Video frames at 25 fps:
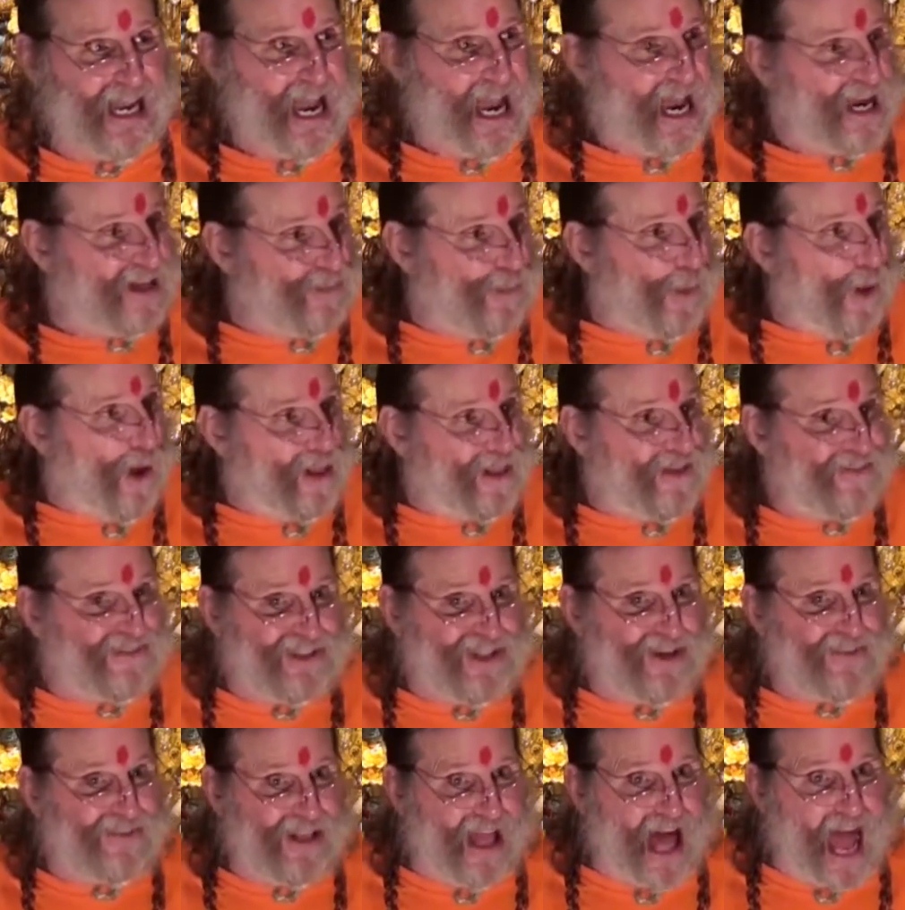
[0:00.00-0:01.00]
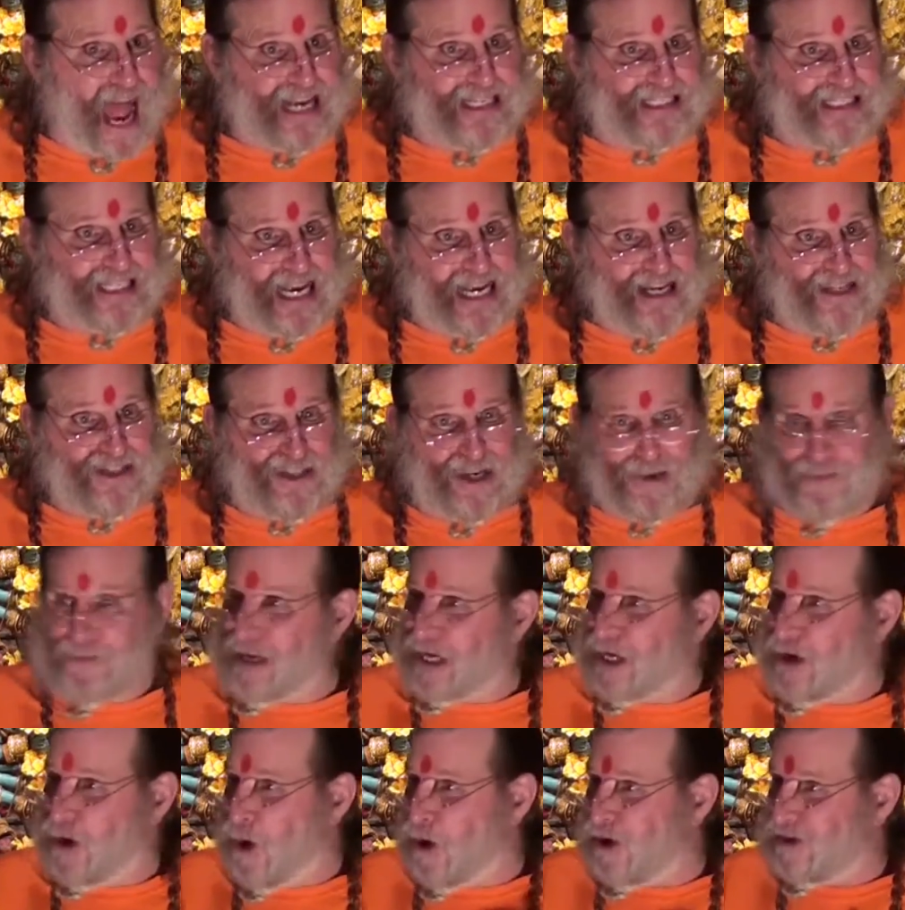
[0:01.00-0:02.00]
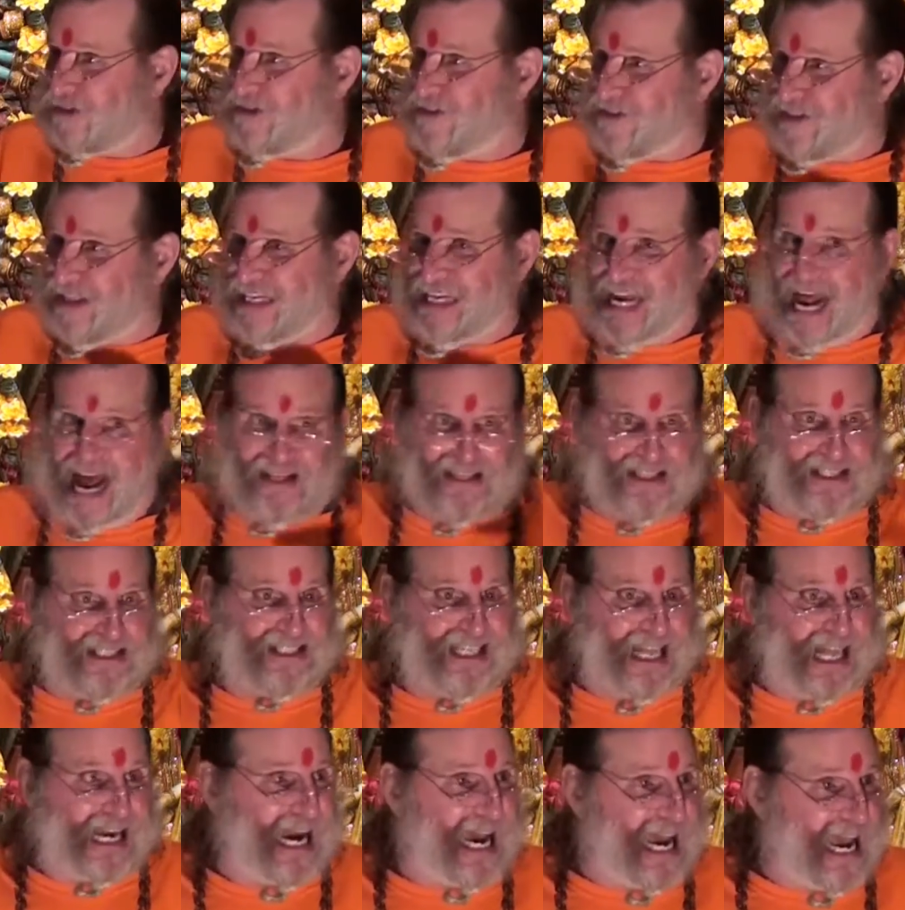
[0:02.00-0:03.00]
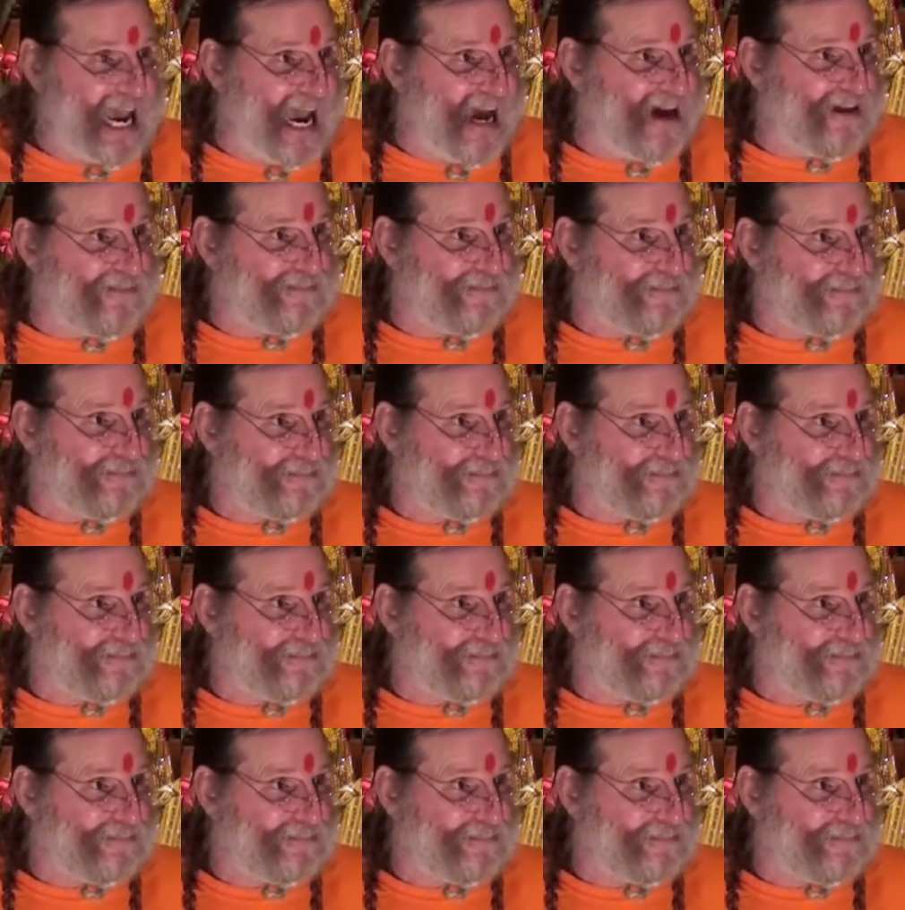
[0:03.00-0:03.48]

and to all of civilization because of the knowledge that I have.